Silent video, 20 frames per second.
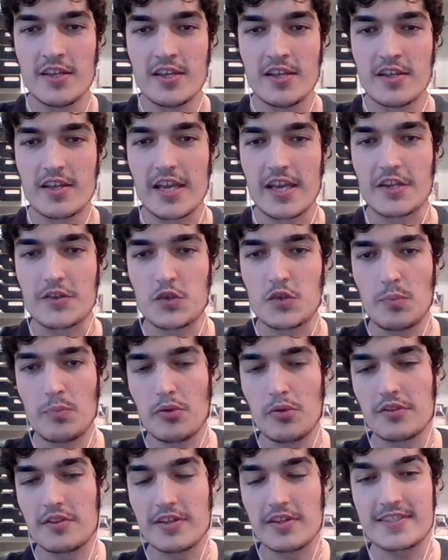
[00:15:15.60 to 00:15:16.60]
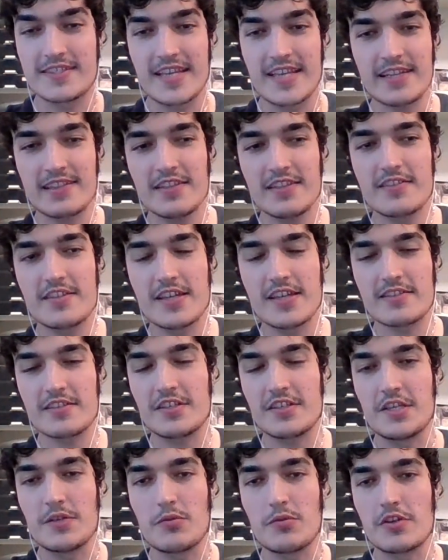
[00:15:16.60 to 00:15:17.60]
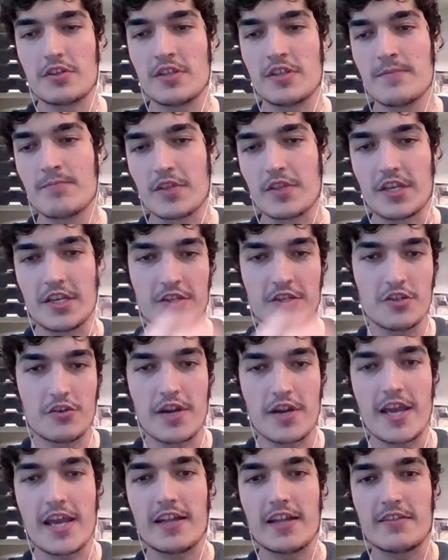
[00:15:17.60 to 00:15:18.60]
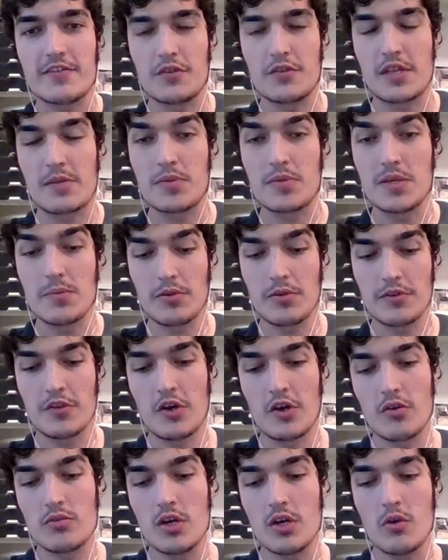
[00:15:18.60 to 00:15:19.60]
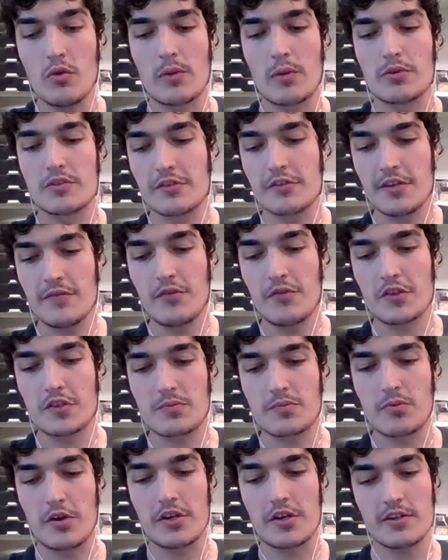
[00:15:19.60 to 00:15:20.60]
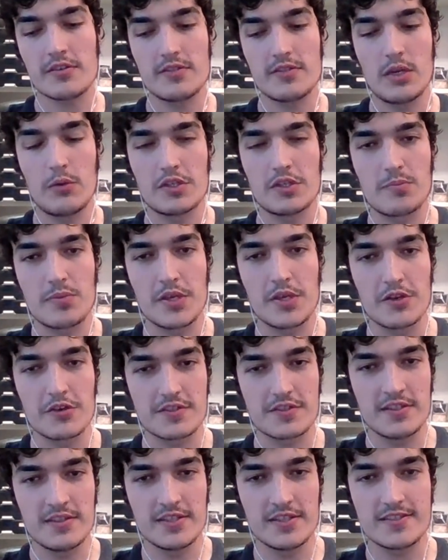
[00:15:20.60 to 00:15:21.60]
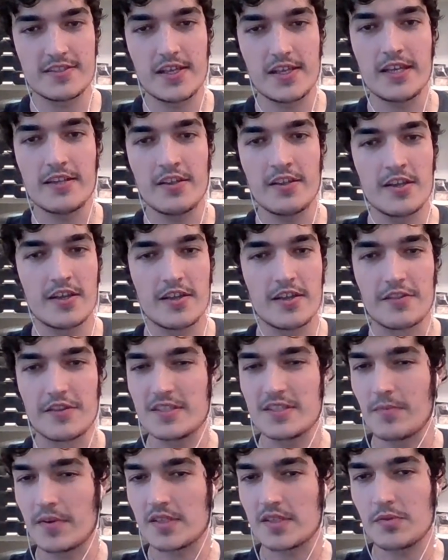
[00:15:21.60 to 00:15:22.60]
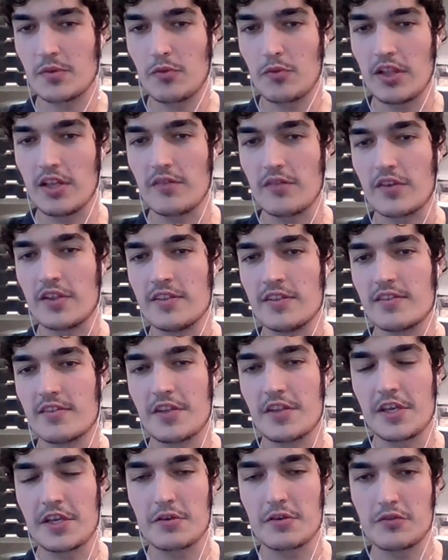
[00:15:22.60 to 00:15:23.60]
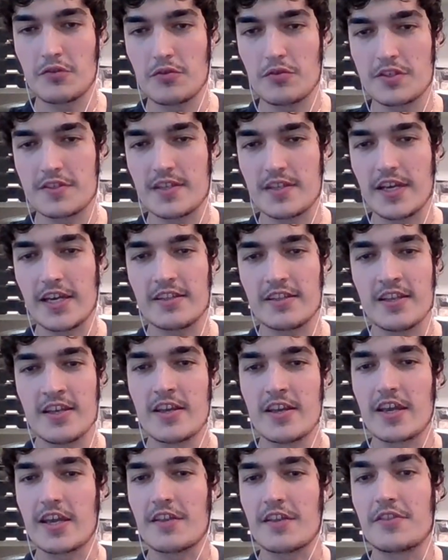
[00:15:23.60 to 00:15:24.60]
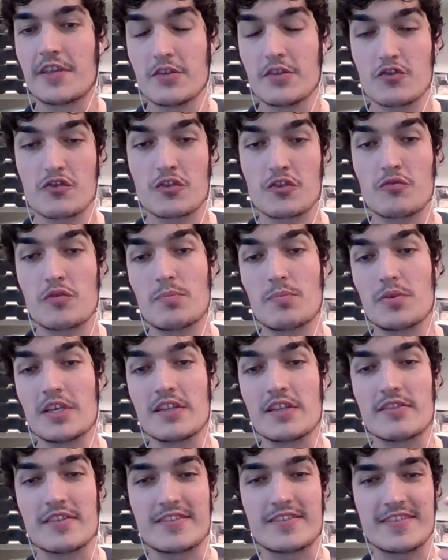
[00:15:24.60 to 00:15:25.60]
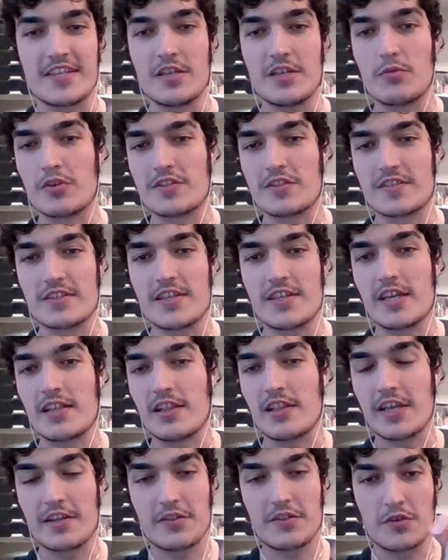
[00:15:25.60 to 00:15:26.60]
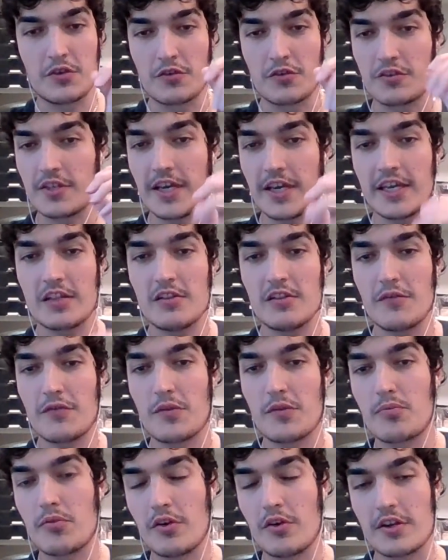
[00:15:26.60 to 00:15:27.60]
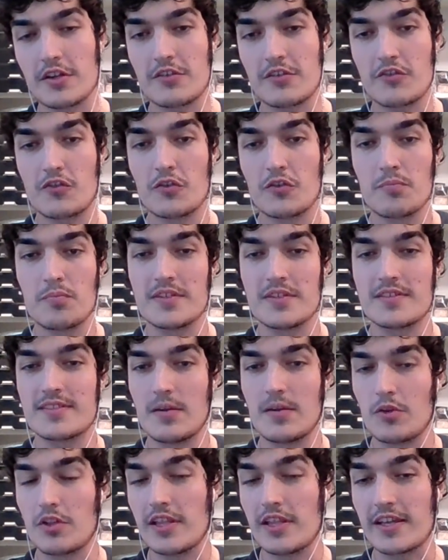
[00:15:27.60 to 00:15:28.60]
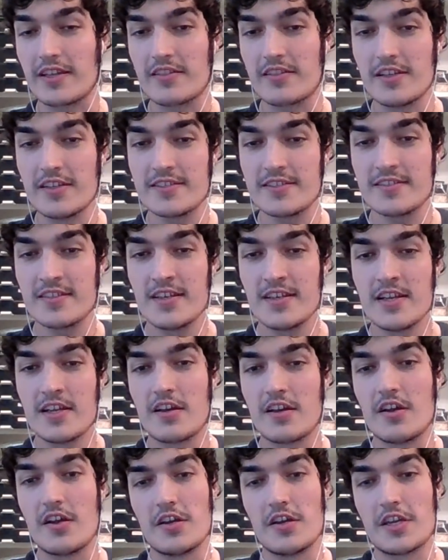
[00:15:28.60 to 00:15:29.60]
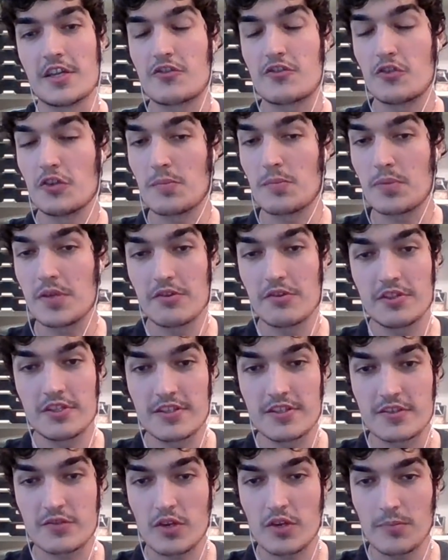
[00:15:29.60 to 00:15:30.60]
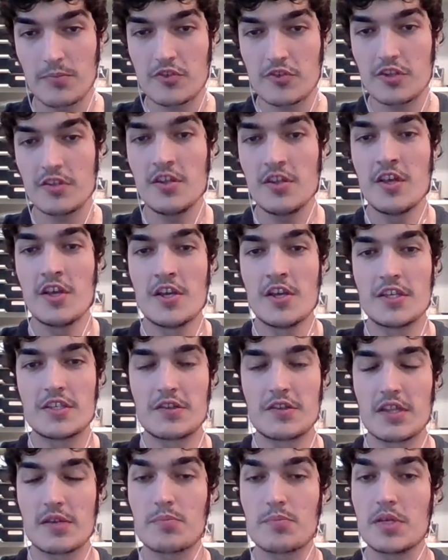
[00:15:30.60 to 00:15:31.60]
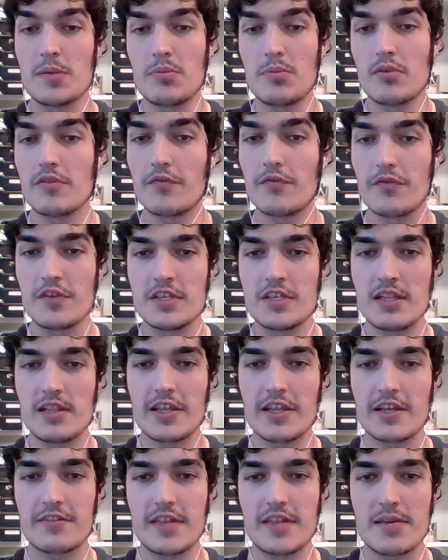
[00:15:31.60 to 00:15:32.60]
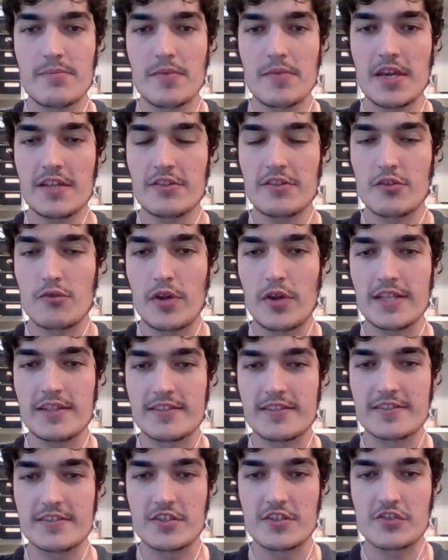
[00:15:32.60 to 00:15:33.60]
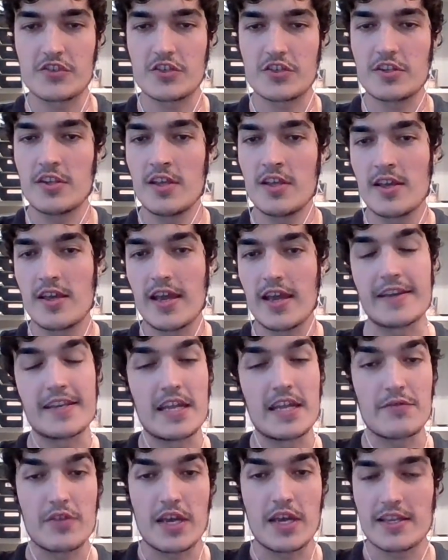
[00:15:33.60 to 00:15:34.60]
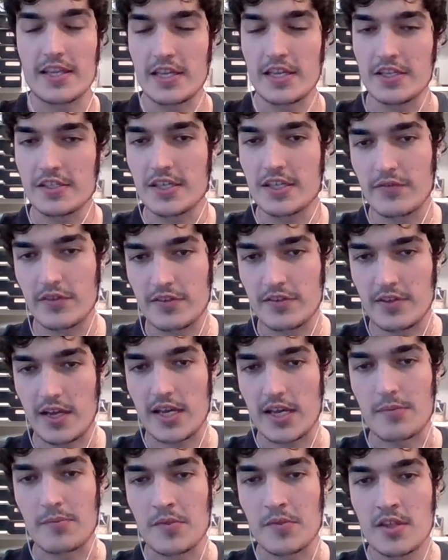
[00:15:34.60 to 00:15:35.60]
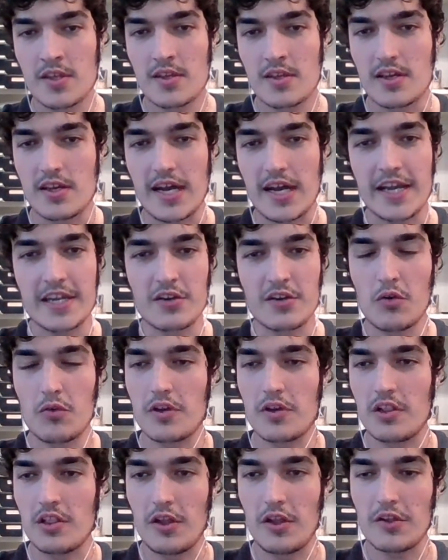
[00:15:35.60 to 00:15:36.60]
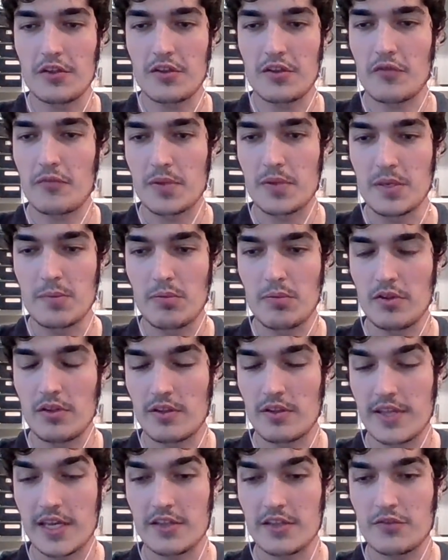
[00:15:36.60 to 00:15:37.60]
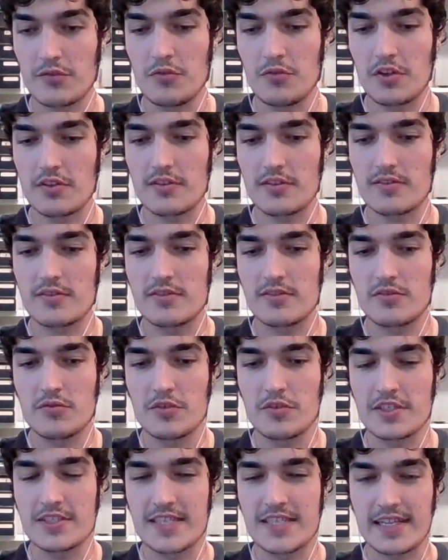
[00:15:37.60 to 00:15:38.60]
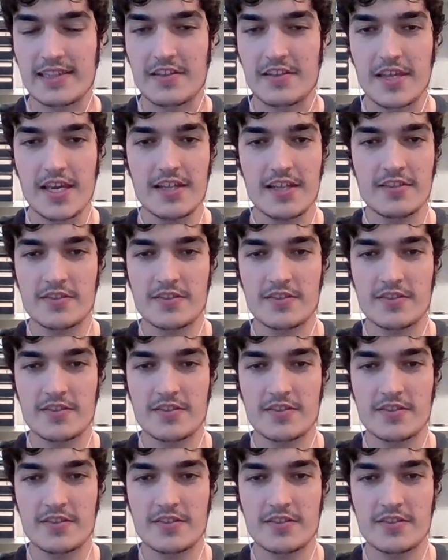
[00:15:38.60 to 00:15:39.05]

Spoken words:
And you put exactly that keyword in your ad so that people know, oh, I was looking for this product, now it appears in this ad, this must be relevant. They go to your site, and then you should repeat these keywords again. Like your title of the product should be somewhat like this. It should appear in the description so that people feel like they made the right decision at any given time. I know a lot of people that do not do exactly that.